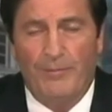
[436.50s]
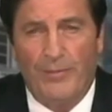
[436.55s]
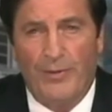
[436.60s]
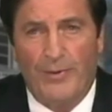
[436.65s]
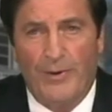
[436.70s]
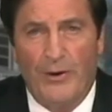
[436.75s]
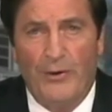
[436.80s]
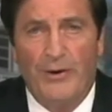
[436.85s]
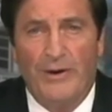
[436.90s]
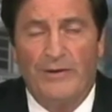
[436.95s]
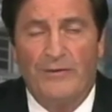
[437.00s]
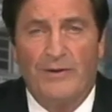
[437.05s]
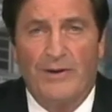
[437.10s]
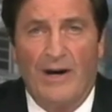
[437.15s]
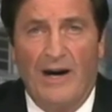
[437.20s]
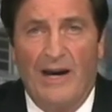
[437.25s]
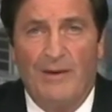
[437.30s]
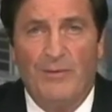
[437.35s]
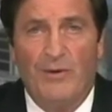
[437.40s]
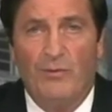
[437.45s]
period of
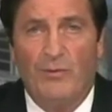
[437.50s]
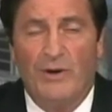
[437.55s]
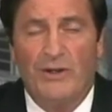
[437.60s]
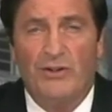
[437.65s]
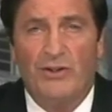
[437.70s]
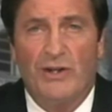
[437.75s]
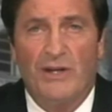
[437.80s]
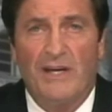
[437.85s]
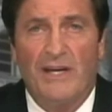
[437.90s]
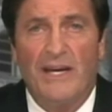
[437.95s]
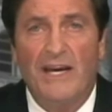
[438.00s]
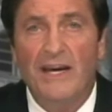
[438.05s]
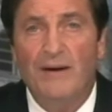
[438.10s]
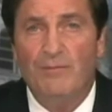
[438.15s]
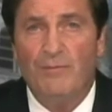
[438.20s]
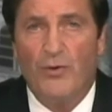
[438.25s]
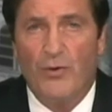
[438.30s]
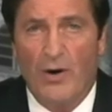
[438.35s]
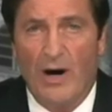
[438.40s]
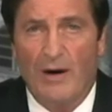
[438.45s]
time in which he
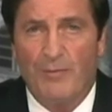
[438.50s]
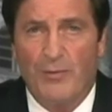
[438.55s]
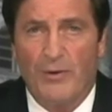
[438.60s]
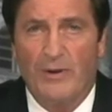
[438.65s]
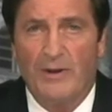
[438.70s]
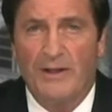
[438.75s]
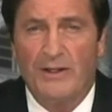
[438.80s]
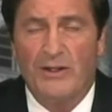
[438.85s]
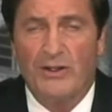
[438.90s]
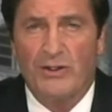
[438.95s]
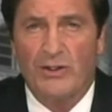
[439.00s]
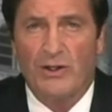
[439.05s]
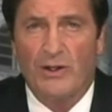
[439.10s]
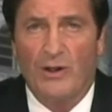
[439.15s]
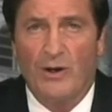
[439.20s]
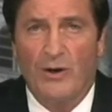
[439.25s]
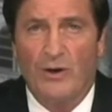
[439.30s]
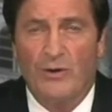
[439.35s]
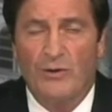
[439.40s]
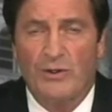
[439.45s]
improperly
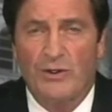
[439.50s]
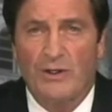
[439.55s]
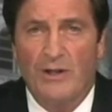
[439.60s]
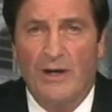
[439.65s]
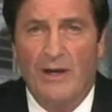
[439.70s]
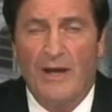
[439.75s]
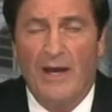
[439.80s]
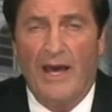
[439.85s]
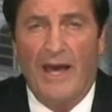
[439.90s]
disclosed,